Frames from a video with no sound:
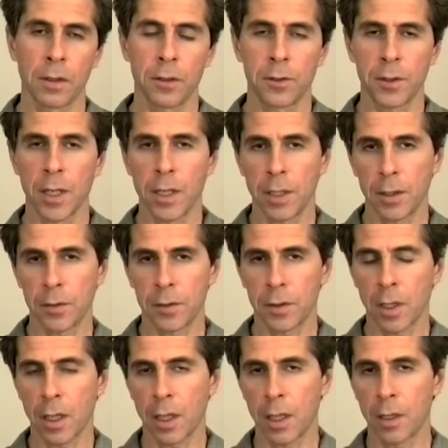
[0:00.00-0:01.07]
setting
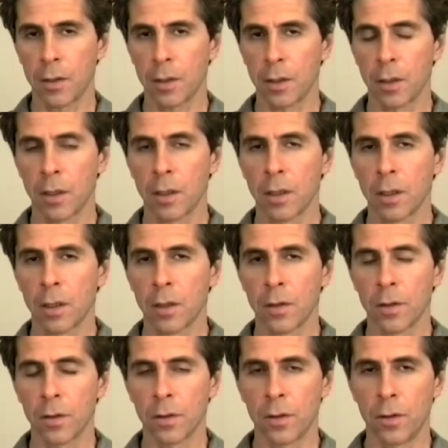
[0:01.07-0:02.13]
aside
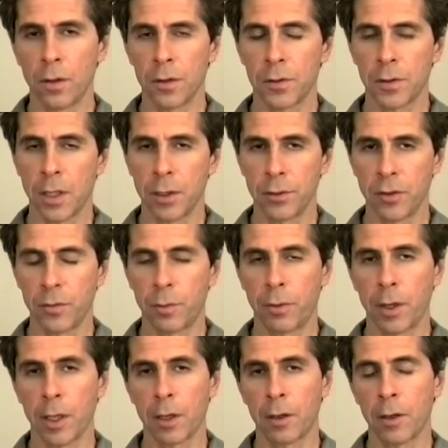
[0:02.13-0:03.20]
all sense of
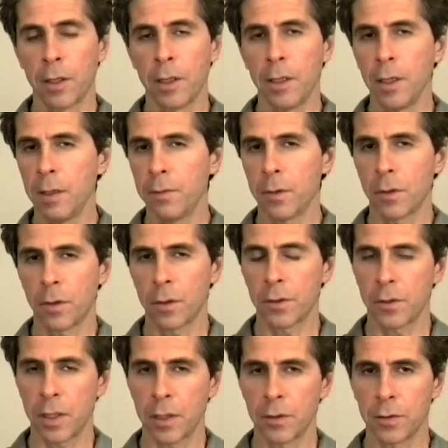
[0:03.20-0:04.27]
priority, even all
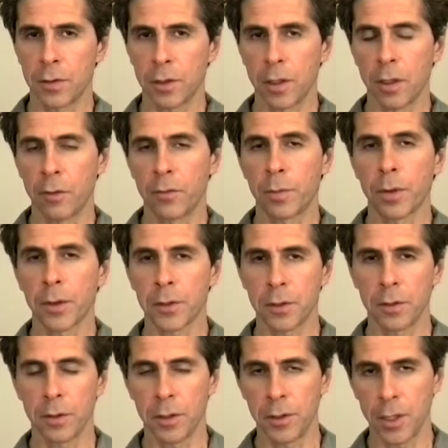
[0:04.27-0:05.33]
sense of
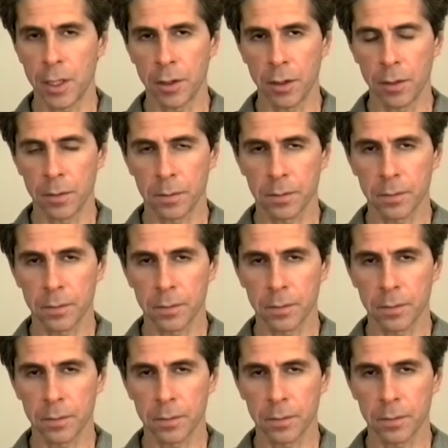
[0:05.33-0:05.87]
personal agenda.